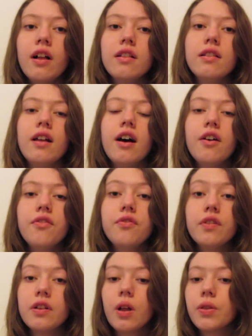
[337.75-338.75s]
love
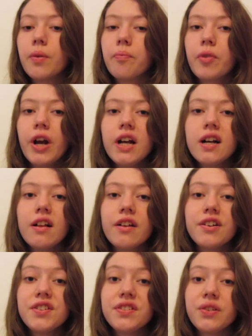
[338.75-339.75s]
all the bright
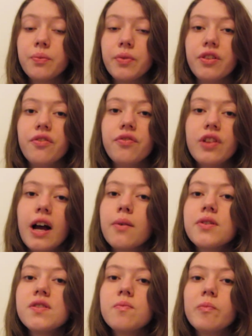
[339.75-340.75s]
colors and when the
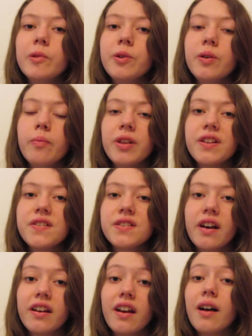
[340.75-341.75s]
flowers bloom and the
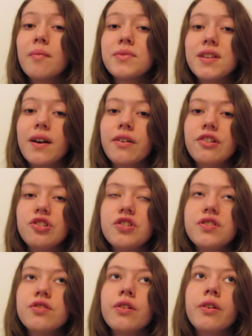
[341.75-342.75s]
sun comes out it's
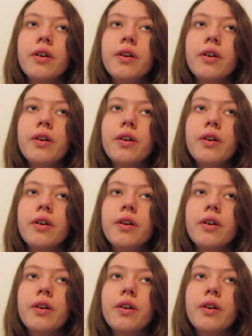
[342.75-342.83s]
just